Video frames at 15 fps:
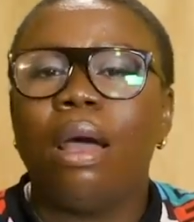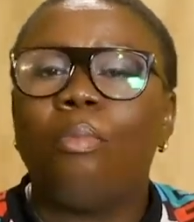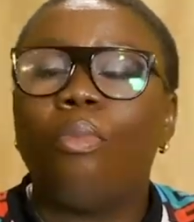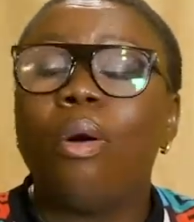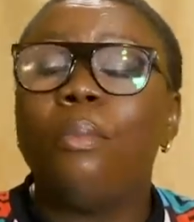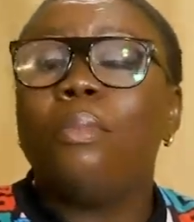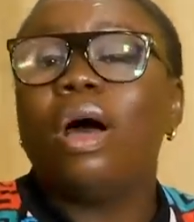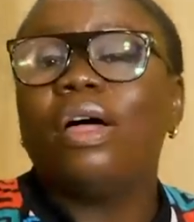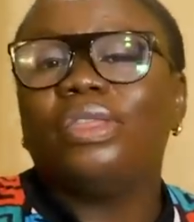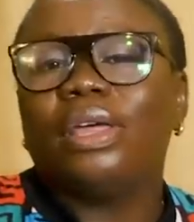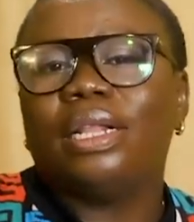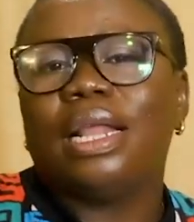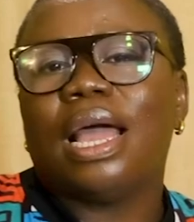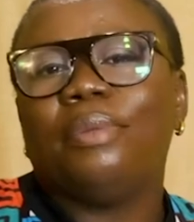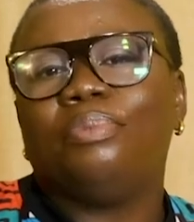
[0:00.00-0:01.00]
But more
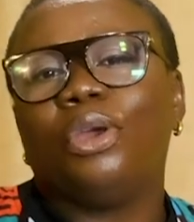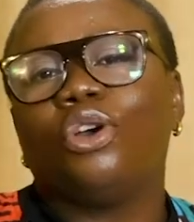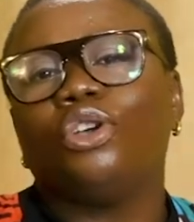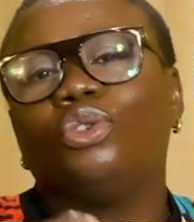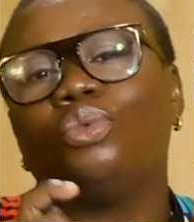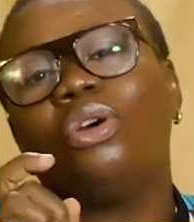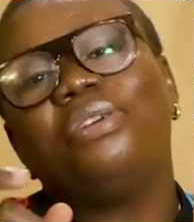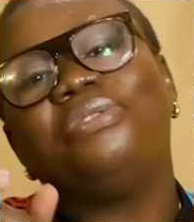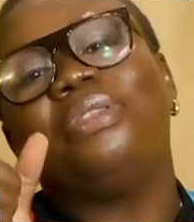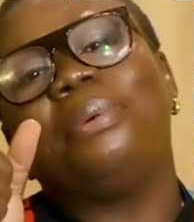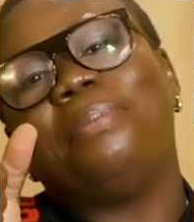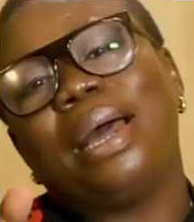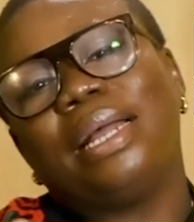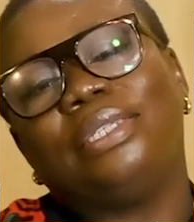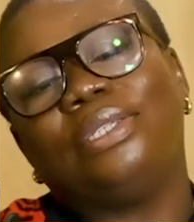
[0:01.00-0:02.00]
than that, because one of the
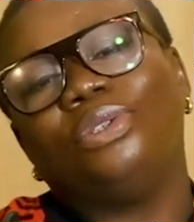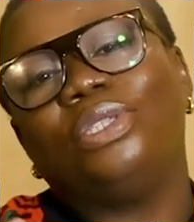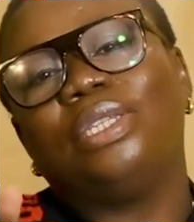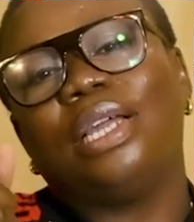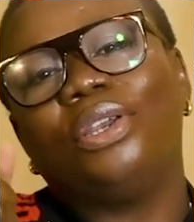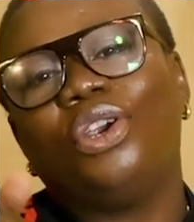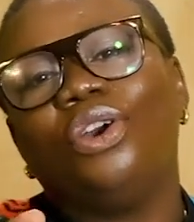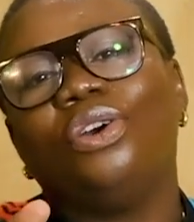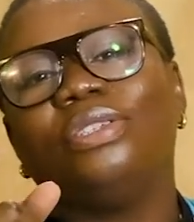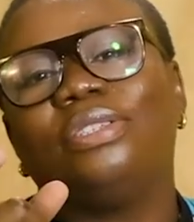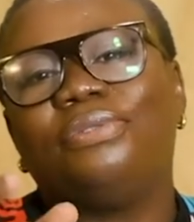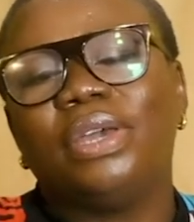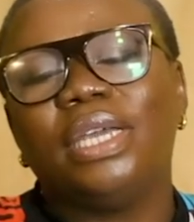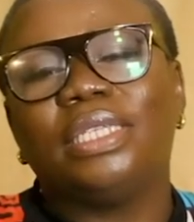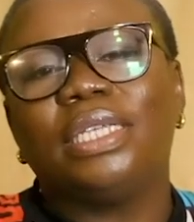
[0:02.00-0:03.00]
battles that girls
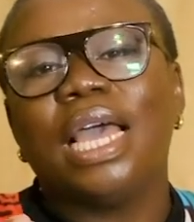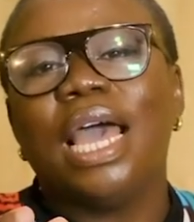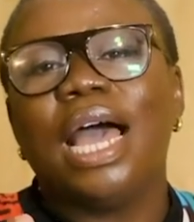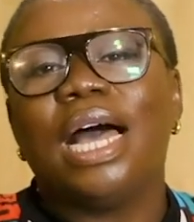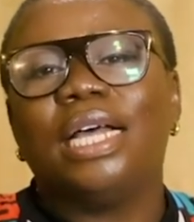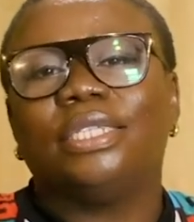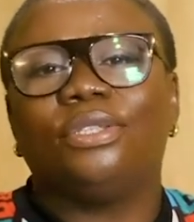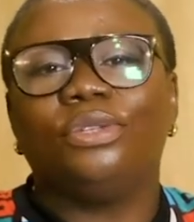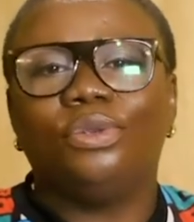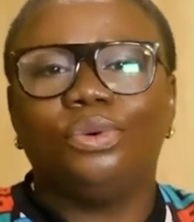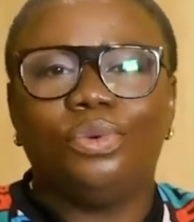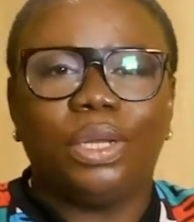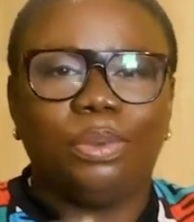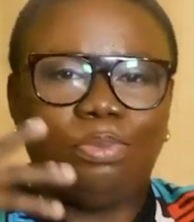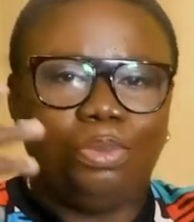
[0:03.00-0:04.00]
face has to do
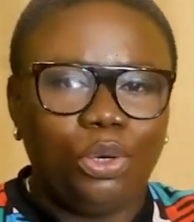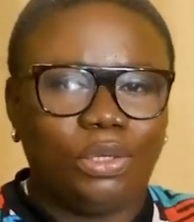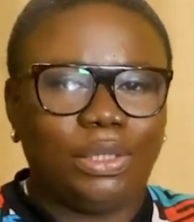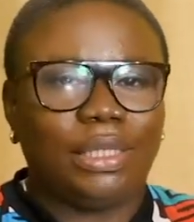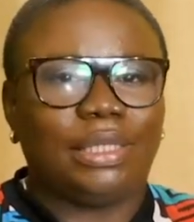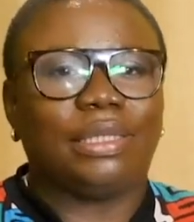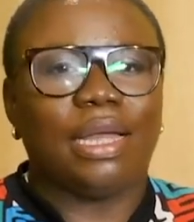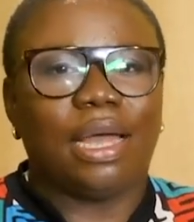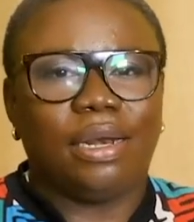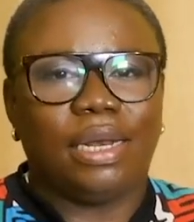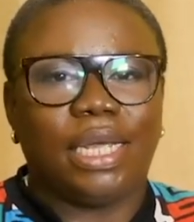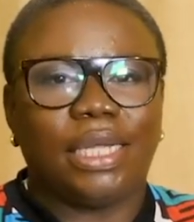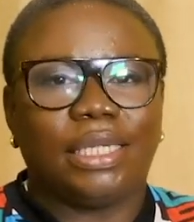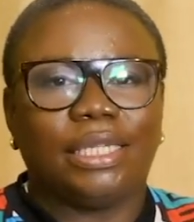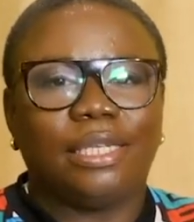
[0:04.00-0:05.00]
with beauty
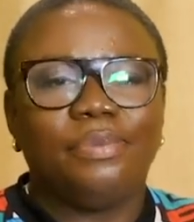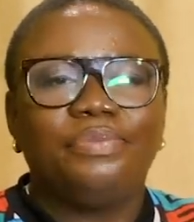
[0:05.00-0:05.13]
standards.